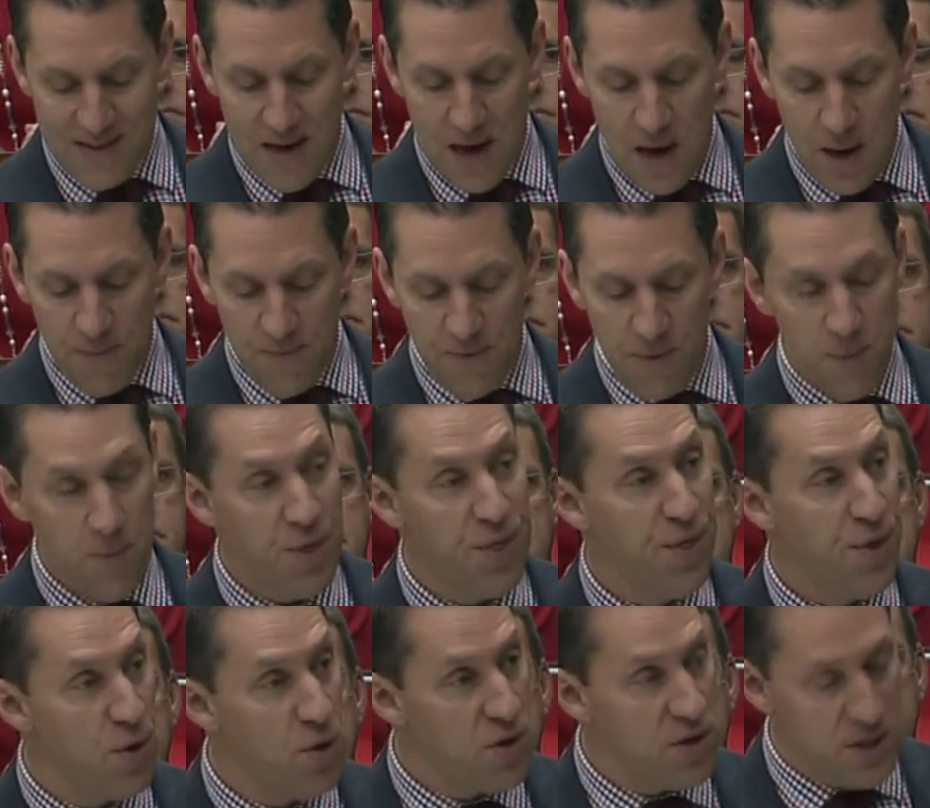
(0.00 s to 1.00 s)
That's up from
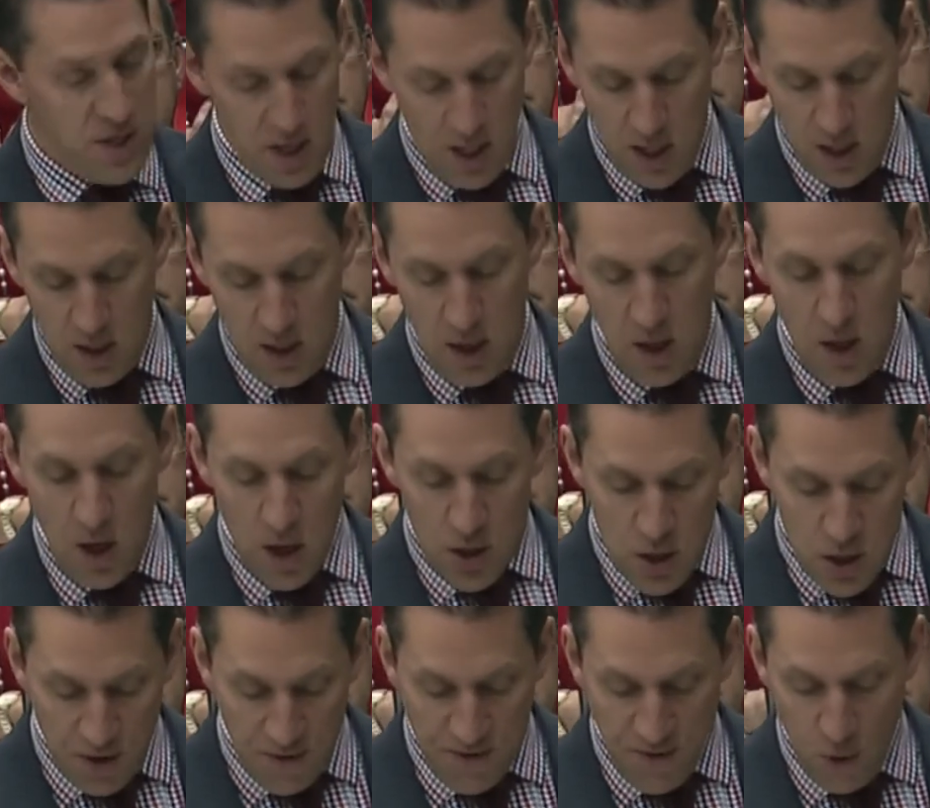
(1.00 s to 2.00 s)
13
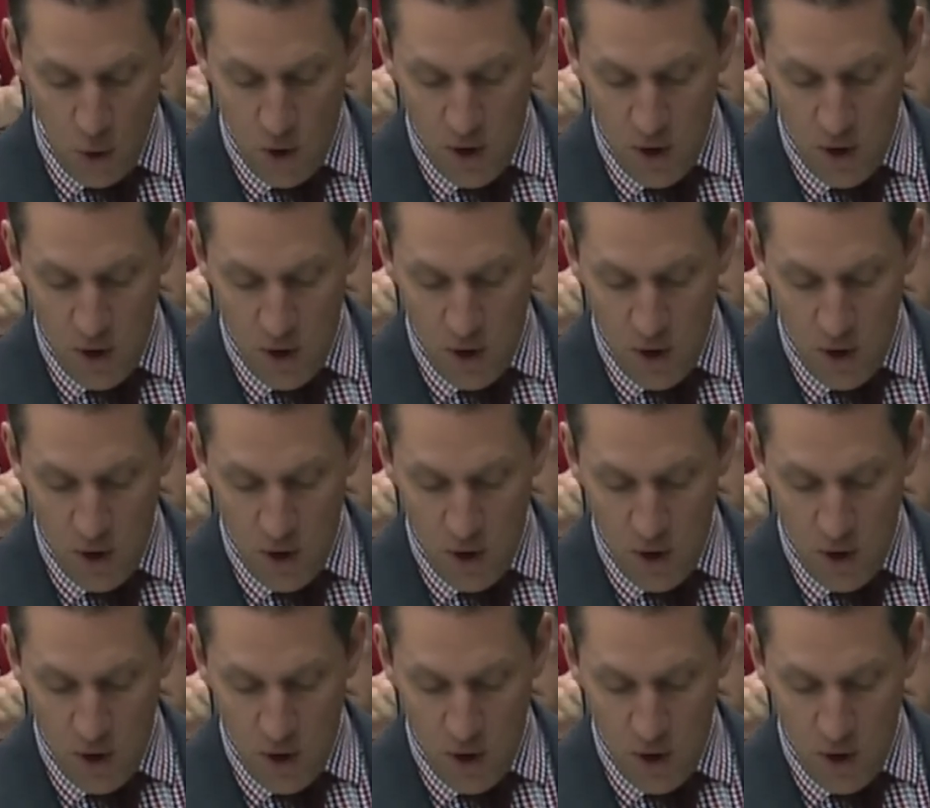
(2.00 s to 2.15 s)
to